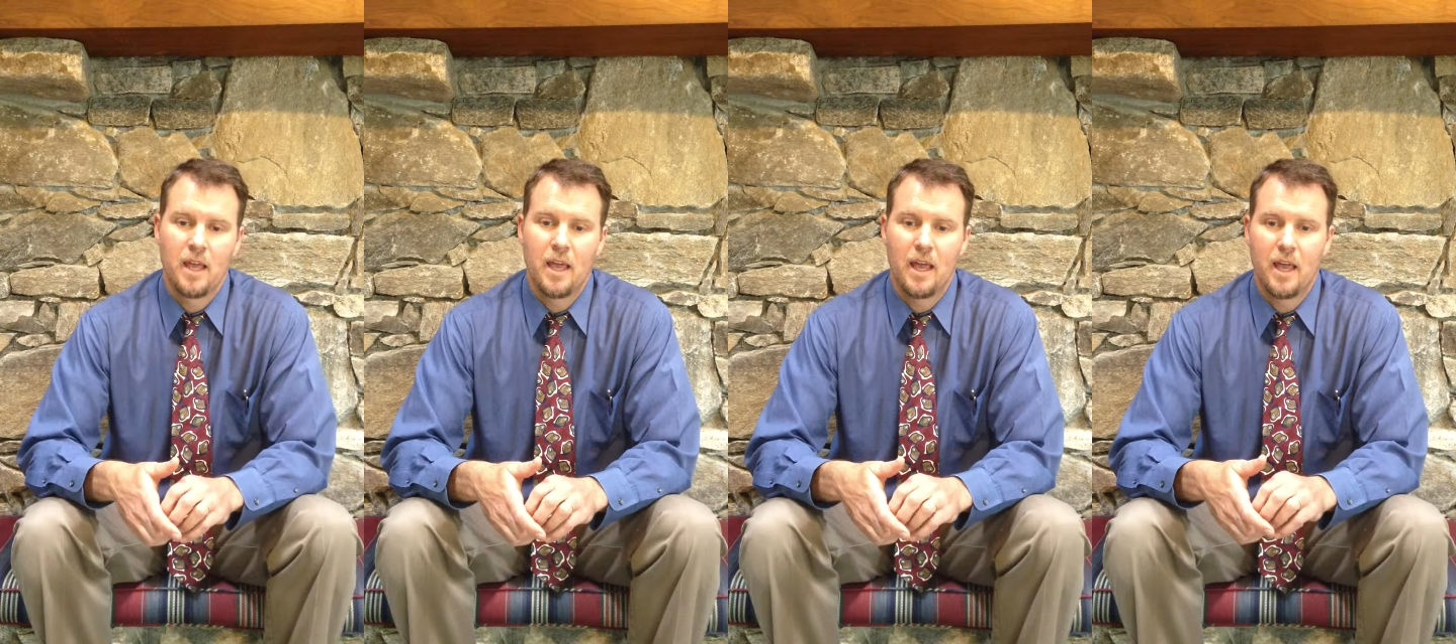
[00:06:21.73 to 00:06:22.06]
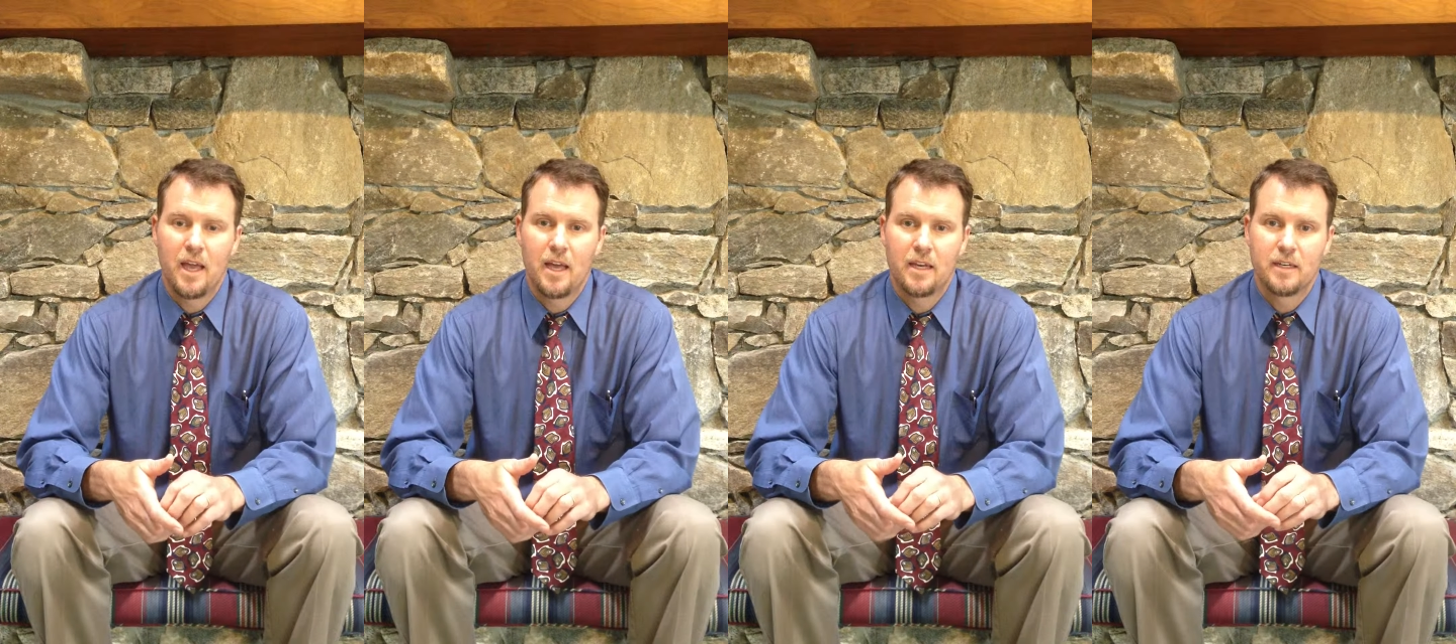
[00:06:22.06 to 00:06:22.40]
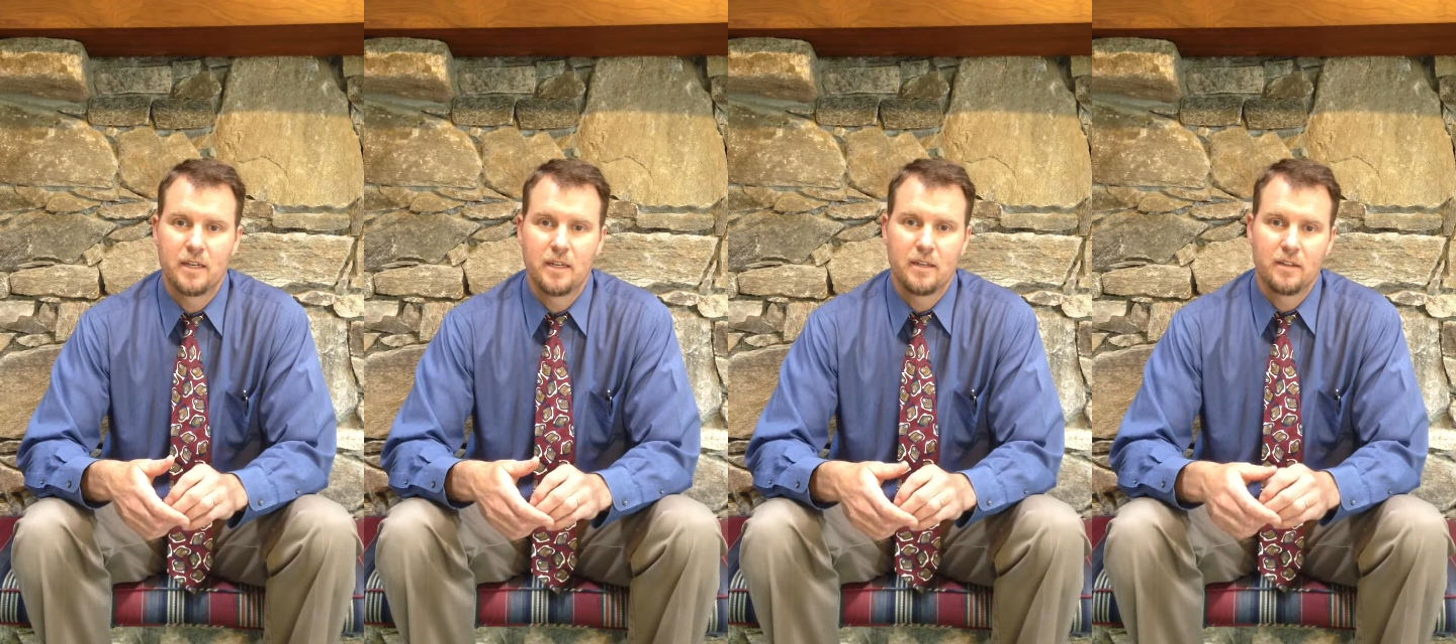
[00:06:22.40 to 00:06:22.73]
And
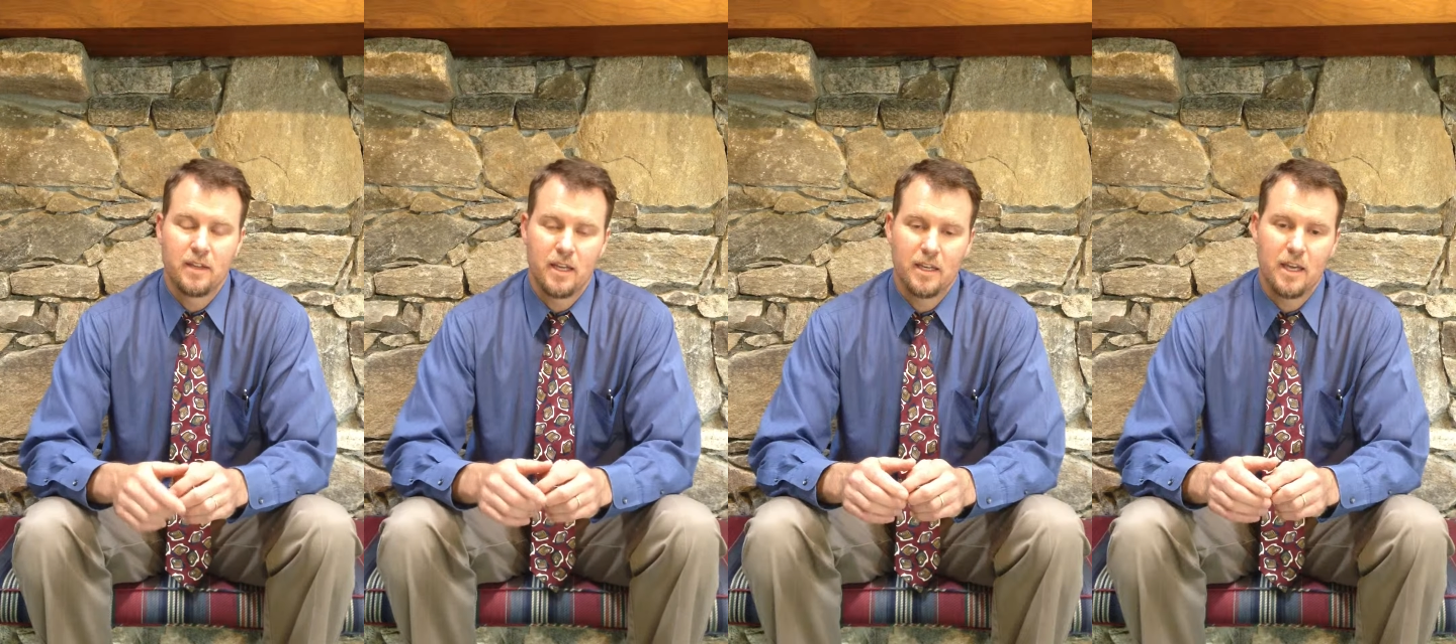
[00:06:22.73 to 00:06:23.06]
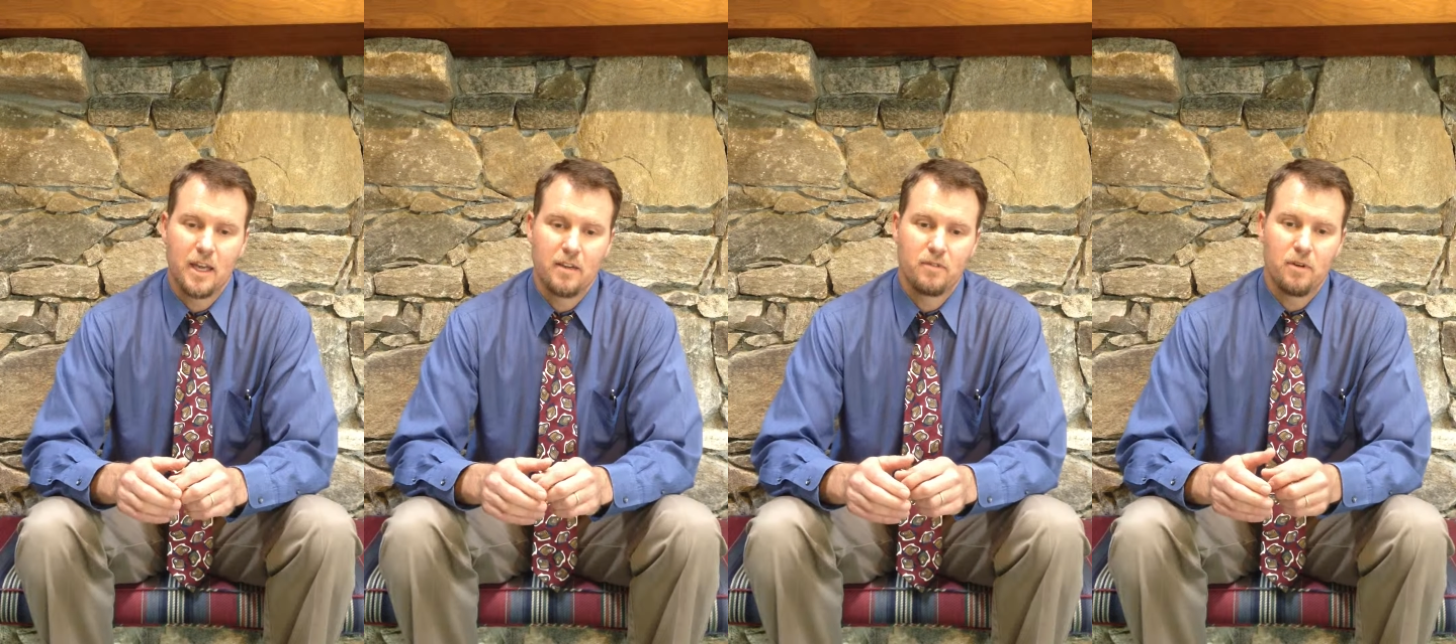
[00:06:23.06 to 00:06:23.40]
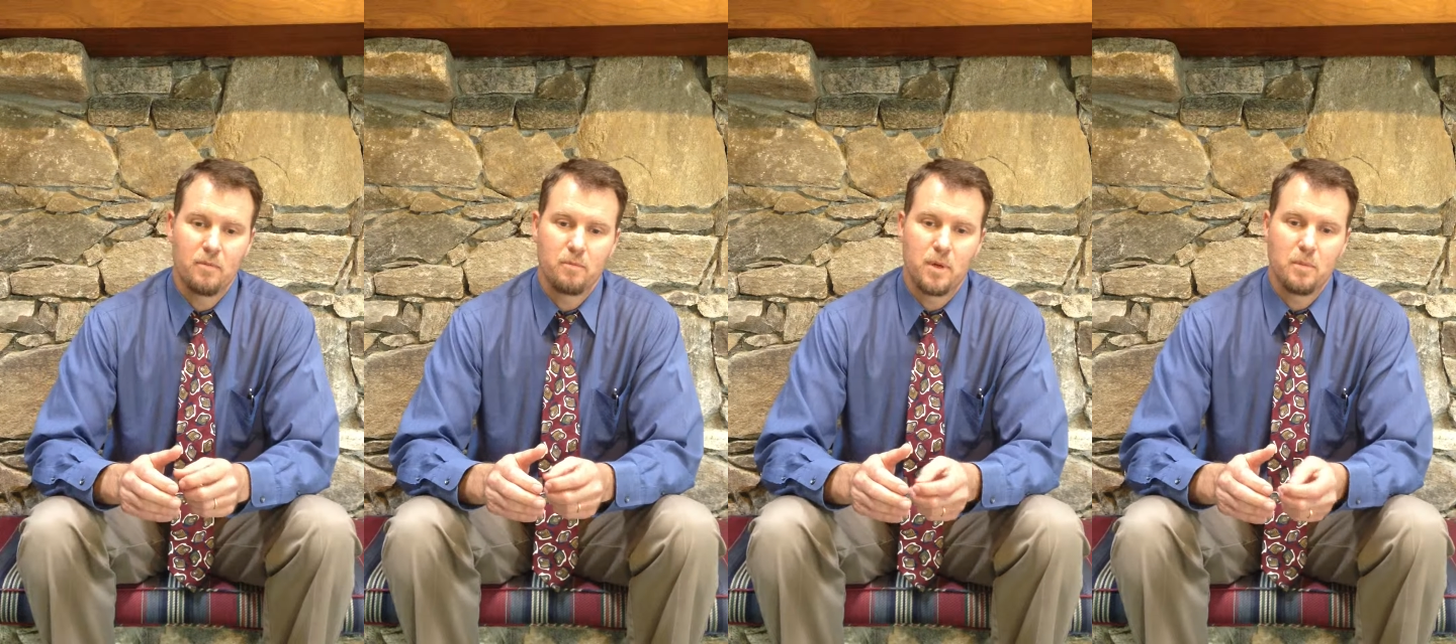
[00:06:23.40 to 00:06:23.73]
they gave
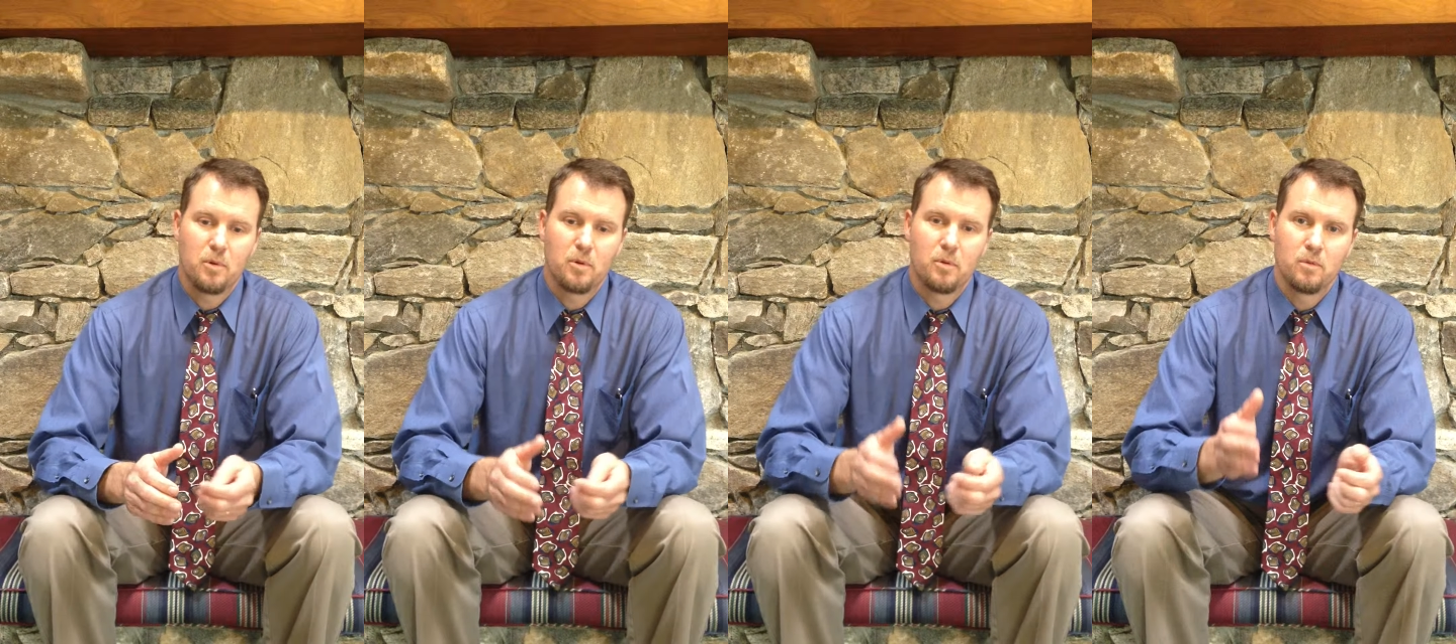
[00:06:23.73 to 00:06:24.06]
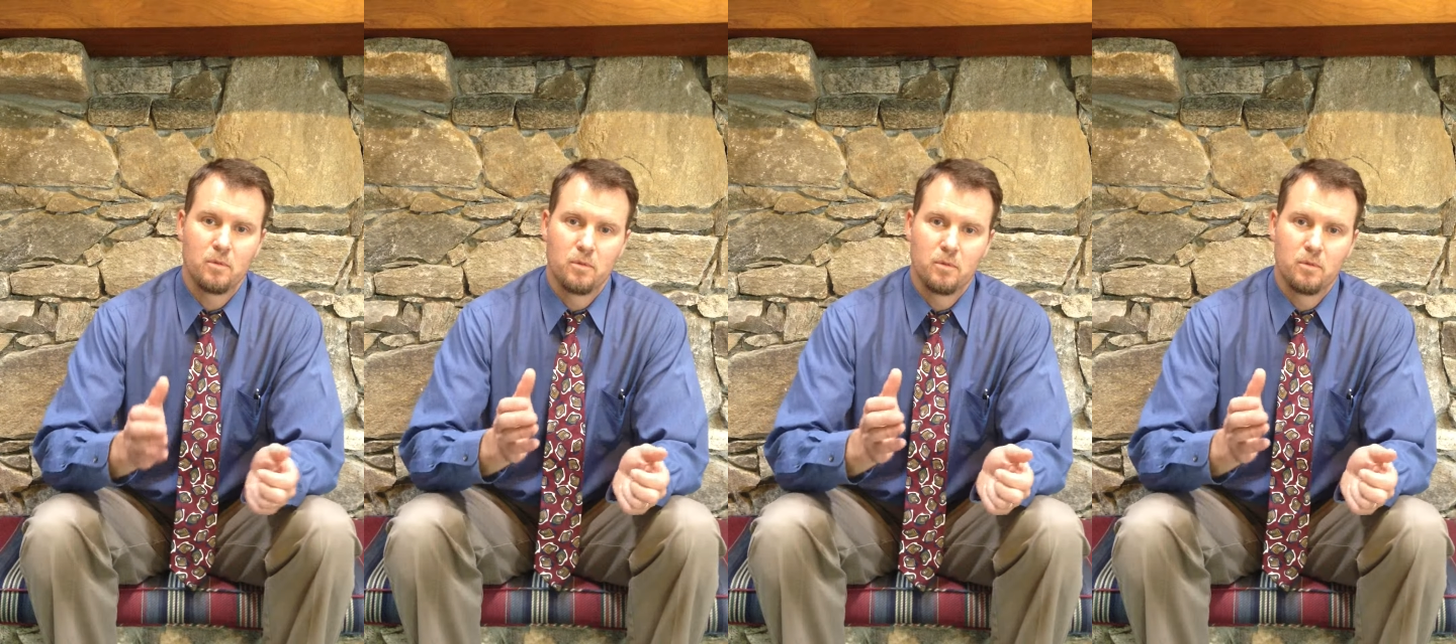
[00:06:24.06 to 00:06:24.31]
people